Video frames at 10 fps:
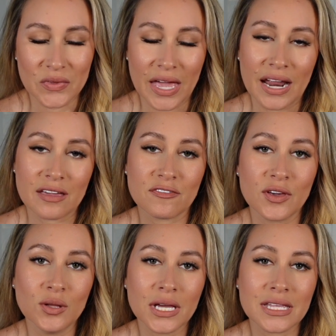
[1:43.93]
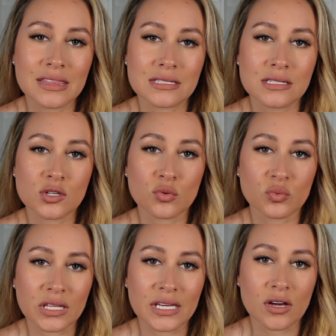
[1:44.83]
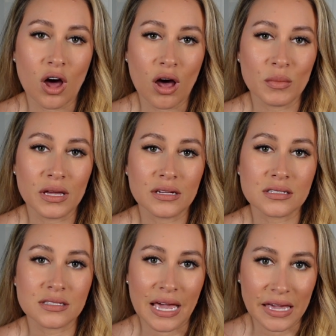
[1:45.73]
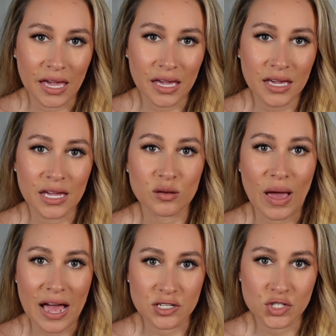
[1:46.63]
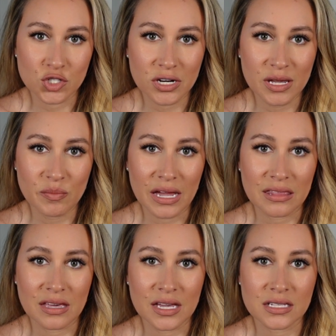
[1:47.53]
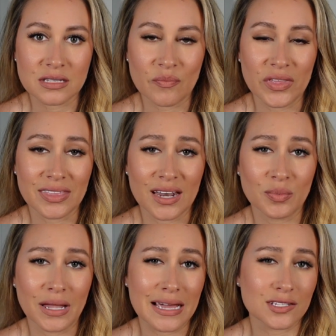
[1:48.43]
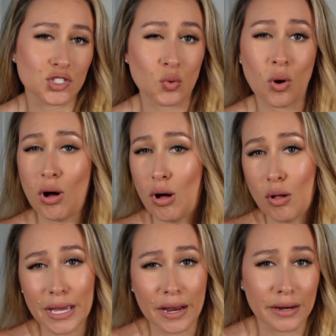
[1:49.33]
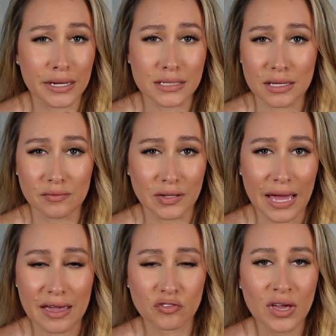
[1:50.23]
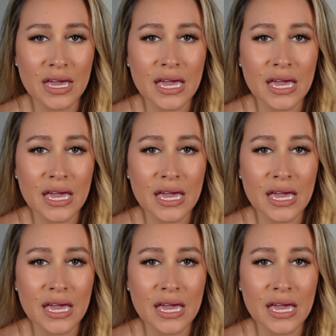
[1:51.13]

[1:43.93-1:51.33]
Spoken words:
And I feel like this is a really common saying in pageantry, but I think it's something that applies to all areas of life.